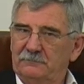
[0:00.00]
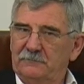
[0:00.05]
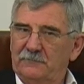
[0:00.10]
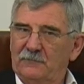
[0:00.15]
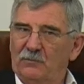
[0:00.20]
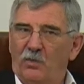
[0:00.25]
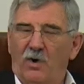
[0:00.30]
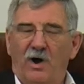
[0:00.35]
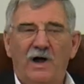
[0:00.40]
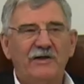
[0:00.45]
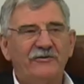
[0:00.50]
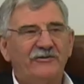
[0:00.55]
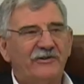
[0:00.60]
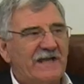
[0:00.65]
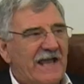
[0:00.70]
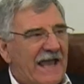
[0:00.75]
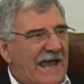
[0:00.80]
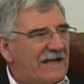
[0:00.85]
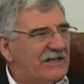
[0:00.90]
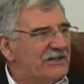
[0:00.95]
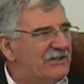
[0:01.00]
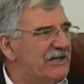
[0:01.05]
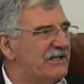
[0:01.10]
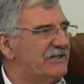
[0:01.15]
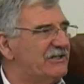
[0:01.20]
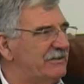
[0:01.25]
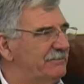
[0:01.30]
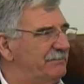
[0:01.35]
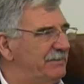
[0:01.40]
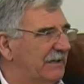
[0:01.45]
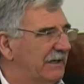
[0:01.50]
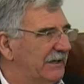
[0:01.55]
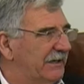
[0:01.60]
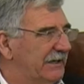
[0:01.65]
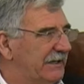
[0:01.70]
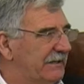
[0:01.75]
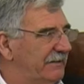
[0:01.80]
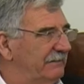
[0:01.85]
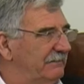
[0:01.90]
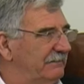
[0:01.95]
Why is the accessibility,
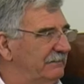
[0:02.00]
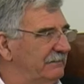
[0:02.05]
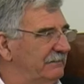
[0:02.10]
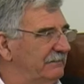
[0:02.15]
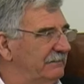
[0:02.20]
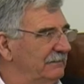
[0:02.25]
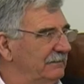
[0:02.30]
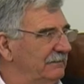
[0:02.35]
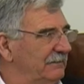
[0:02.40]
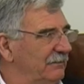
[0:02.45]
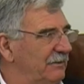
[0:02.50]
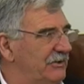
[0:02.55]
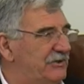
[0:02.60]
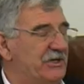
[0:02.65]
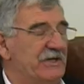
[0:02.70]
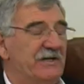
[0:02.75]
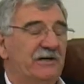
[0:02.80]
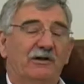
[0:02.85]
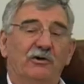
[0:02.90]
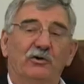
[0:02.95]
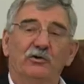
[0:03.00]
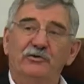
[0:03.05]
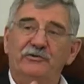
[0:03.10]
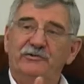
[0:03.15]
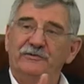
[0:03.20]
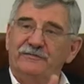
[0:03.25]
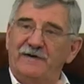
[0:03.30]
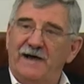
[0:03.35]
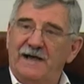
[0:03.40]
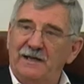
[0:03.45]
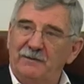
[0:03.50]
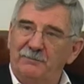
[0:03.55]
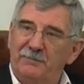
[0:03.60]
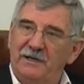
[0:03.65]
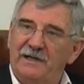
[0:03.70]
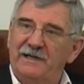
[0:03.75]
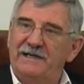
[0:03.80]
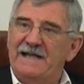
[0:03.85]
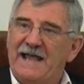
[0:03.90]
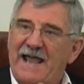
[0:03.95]
which includes
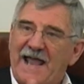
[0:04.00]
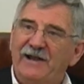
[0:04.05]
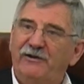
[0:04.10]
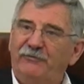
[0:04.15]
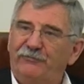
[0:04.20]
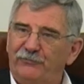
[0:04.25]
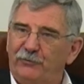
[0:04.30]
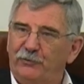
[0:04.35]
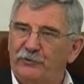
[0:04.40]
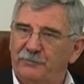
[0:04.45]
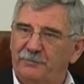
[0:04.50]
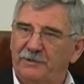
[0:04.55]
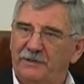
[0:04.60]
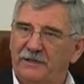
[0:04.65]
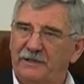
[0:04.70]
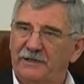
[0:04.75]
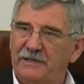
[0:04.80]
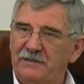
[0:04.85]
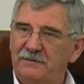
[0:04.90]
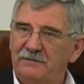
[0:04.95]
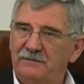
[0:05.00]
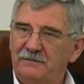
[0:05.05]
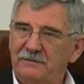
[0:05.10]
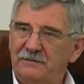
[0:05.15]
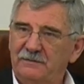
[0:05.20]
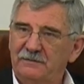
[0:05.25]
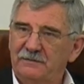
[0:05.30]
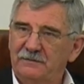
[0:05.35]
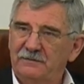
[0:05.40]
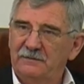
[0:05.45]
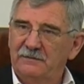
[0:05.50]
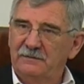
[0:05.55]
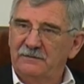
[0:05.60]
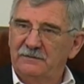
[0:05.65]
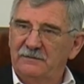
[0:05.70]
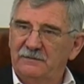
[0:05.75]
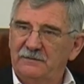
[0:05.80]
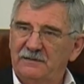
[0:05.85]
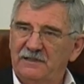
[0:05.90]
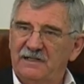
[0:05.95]
availability and affordability,
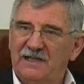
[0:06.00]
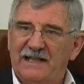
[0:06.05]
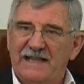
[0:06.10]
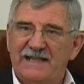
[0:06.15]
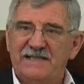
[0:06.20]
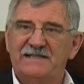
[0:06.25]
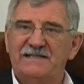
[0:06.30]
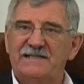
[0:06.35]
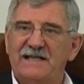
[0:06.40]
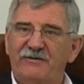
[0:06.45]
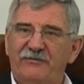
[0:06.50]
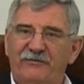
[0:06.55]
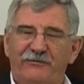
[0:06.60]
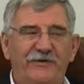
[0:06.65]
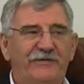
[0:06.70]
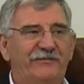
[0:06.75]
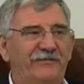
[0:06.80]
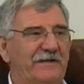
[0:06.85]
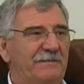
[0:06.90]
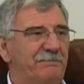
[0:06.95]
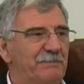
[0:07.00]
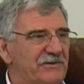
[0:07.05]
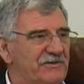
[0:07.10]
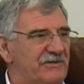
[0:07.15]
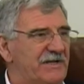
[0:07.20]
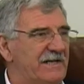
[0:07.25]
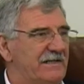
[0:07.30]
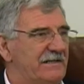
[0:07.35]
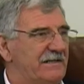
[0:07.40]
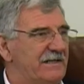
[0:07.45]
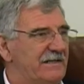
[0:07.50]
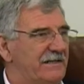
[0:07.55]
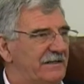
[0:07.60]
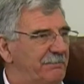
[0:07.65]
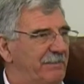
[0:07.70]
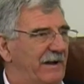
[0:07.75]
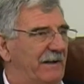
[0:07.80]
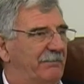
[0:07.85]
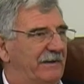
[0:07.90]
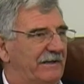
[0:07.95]
less than 50% in the
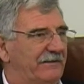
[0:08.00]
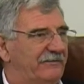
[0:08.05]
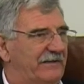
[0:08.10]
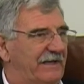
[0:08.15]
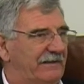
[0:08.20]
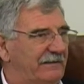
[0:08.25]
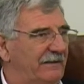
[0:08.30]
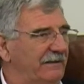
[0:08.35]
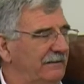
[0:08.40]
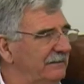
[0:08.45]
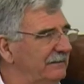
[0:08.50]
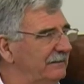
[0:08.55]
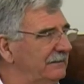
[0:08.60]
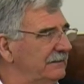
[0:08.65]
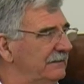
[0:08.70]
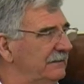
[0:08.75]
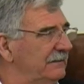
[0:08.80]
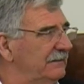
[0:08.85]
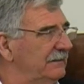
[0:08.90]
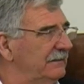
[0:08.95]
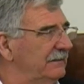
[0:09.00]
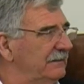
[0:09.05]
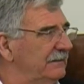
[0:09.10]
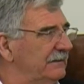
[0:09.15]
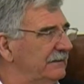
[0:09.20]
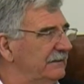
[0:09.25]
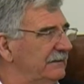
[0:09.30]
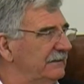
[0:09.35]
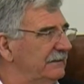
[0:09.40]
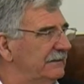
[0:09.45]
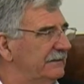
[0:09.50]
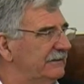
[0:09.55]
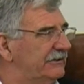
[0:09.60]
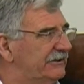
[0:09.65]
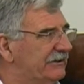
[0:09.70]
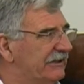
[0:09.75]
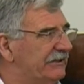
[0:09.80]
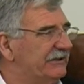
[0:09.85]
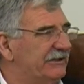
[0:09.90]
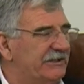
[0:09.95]
public sector and
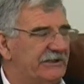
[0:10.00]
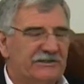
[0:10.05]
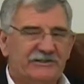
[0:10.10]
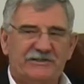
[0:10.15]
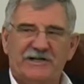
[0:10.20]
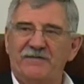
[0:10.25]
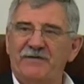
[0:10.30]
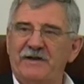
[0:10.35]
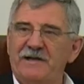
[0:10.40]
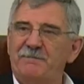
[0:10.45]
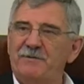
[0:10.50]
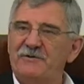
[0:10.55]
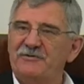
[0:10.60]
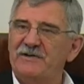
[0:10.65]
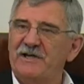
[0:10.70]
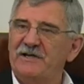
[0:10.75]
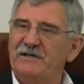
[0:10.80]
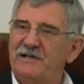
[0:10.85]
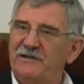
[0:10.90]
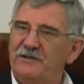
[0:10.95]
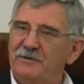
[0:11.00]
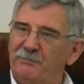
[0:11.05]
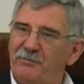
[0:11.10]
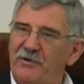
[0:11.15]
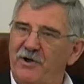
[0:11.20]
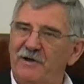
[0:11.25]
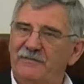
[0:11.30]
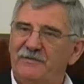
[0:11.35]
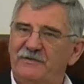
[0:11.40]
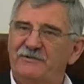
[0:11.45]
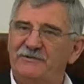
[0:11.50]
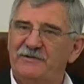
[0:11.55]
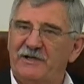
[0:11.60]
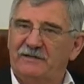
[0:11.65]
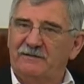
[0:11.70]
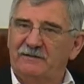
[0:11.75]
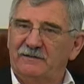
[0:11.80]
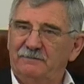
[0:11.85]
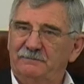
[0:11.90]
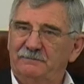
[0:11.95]
60 to 70% in the private sector?